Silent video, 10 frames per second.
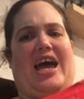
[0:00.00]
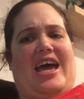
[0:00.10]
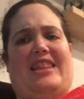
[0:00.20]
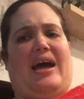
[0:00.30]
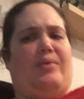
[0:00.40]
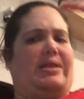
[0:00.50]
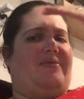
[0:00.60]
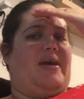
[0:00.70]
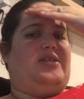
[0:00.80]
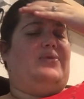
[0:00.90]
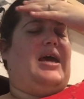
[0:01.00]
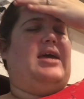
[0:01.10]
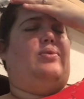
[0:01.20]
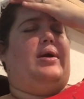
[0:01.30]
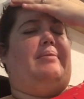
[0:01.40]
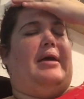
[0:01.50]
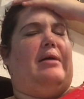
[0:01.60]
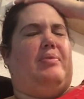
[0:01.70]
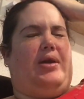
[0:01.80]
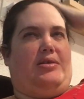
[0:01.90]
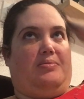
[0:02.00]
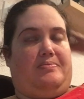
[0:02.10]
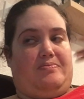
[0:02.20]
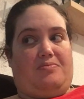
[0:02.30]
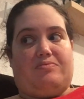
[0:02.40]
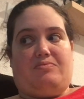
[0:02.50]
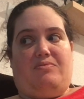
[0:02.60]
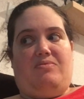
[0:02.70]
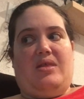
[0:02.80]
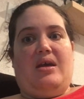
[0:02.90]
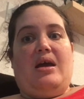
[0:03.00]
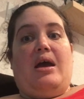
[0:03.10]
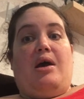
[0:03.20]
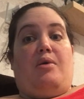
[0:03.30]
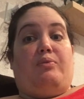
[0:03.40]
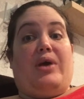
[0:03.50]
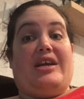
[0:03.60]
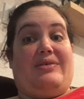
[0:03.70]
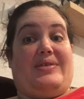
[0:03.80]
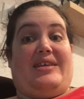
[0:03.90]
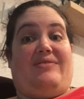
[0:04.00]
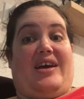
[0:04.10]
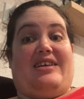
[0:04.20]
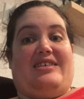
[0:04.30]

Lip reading: I had that with Levi too. I hate wearing makeup when I was pregnant with Levi